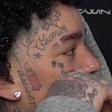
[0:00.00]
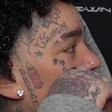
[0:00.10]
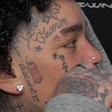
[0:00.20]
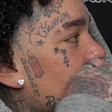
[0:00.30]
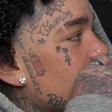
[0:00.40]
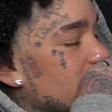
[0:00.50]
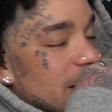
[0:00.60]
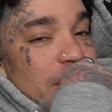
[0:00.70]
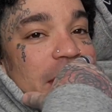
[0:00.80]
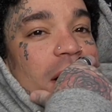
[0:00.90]
Uh,
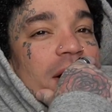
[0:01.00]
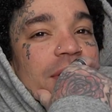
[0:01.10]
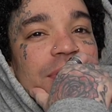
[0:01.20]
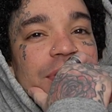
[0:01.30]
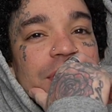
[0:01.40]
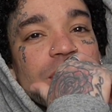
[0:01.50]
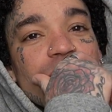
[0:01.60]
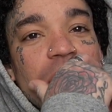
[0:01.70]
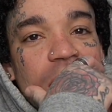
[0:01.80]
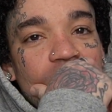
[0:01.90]
to be honest with
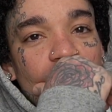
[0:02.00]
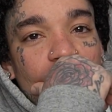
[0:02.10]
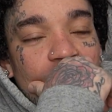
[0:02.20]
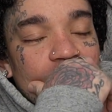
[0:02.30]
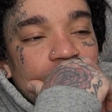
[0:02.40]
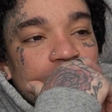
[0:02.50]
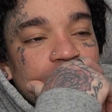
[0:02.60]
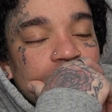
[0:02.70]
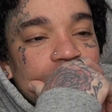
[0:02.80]
you, um.